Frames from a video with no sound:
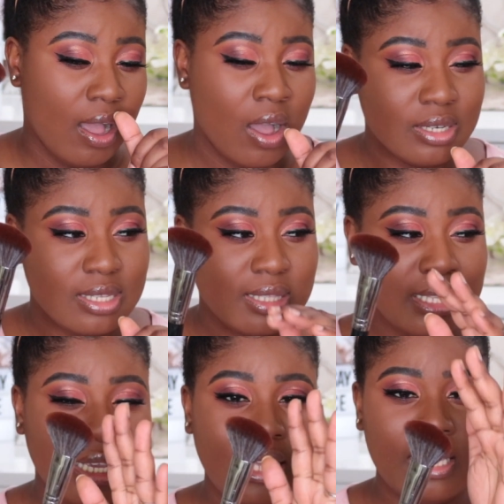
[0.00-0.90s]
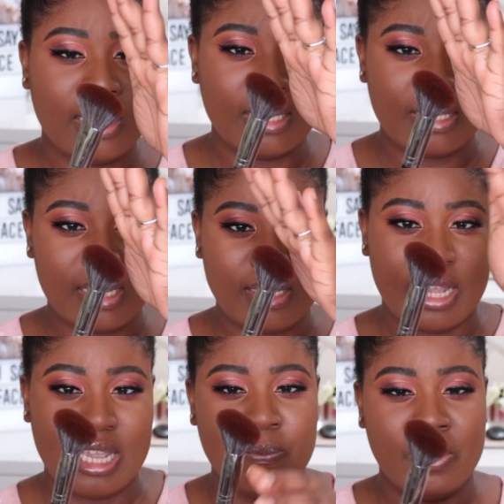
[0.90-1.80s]
honestly, this
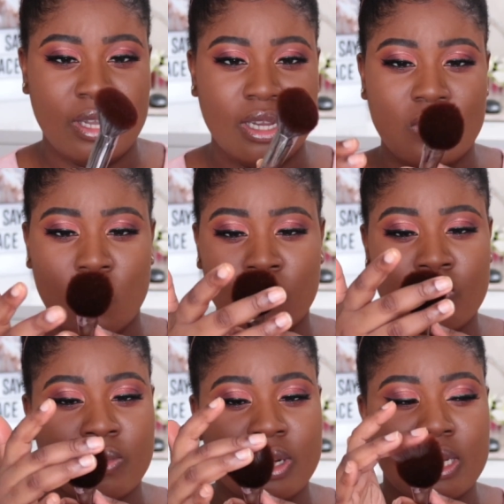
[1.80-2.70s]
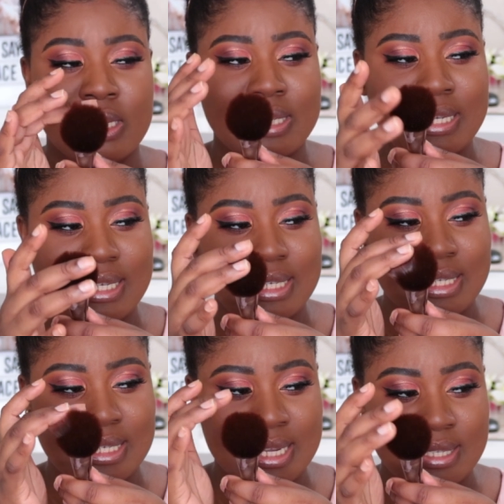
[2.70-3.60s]
tapered, really
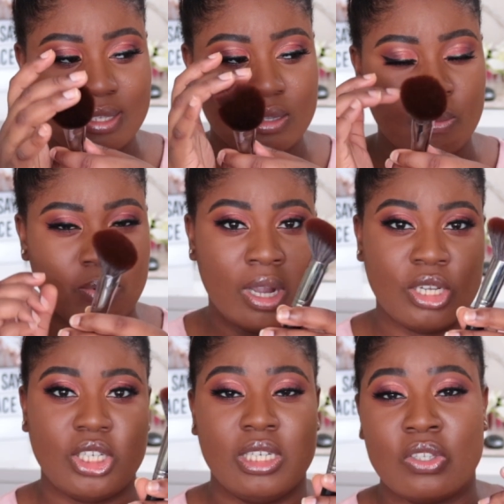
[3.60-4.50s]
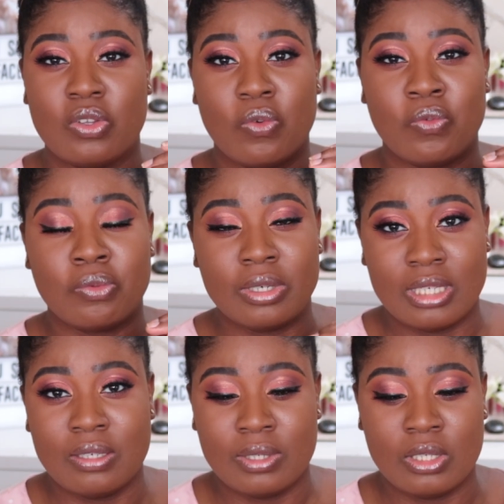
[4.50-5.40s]
dense brush is
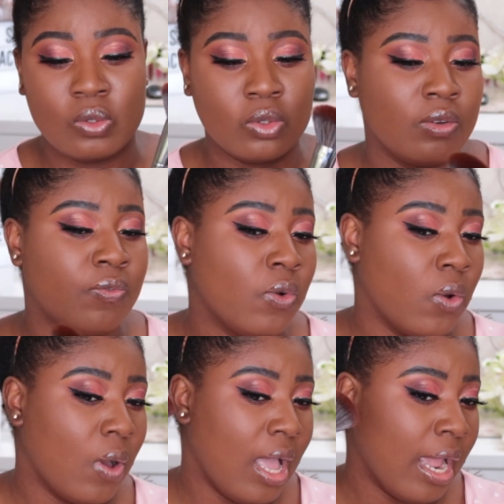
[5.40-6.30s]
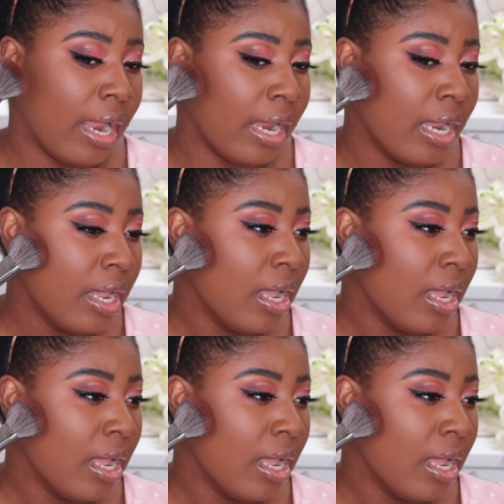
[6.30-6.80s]
really, really good for a